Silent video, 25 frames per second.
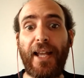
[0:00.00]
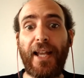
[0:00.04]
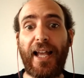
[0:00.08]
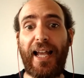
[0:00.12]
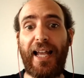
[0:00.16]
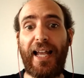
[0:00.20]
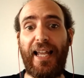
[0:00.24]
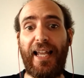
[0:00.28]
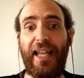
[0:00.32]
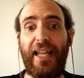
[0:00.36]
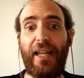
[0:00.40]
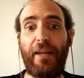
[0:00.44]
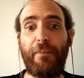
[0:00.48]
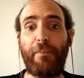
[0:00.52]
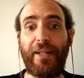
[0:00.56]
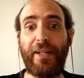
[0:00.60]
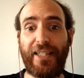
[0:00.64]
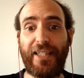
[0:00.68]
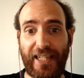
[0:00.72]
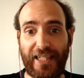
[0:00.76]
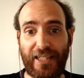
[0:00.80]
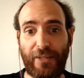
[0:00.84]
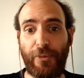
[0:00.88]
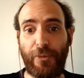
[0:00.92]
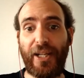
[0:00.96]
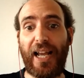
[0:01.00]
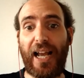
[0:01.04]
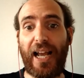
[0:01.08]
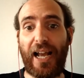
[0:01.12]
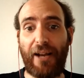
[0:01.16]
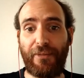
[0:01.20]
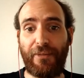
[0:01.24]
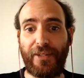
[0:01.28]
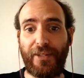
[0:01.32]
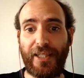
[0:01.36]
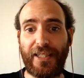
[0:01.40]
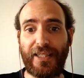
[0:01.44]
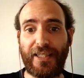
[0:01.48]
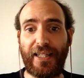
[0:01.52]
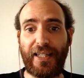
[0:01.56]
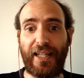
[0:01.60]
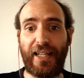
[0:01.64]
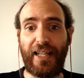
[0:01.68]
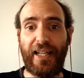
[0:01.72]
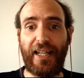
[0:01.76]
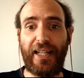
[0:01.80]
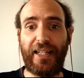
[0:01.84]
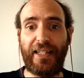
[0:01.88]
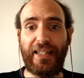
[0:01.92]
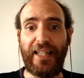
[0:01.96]
Uh, but yes, we have this,
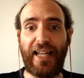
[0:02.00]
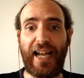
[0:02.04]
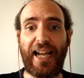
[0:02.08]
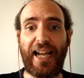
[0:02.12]
uh, the